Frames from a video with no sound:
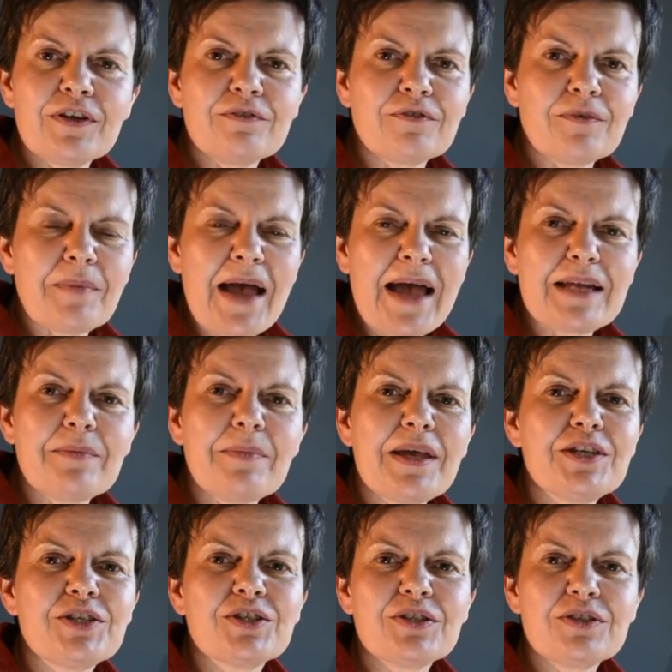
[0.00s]
from
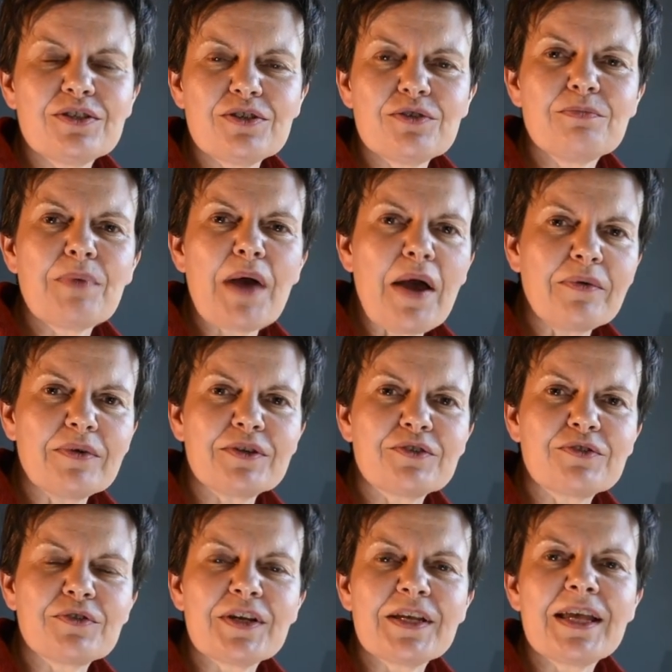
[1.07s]
animation to
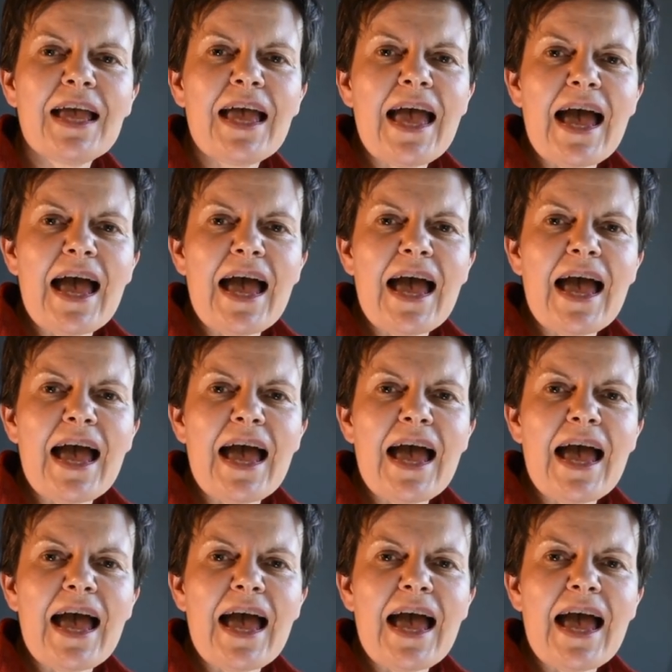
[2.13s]
poetry,